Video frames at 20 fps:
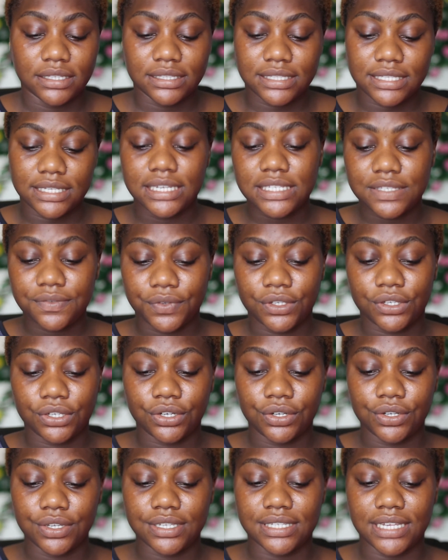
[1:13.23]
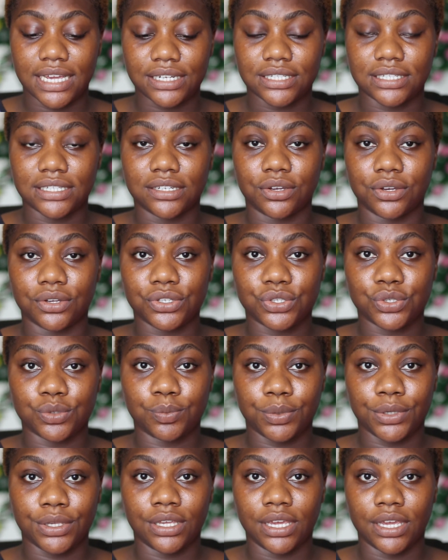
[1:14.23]
This video is actually going to
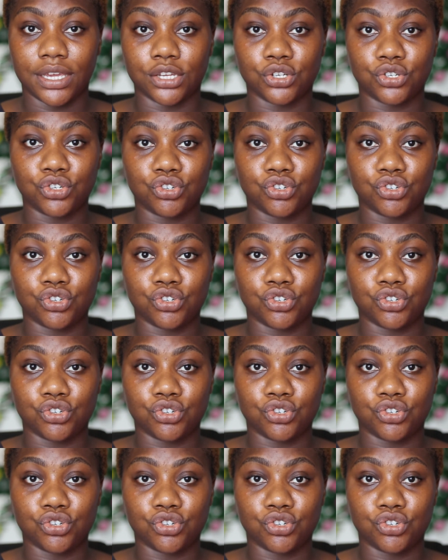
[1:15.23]
be a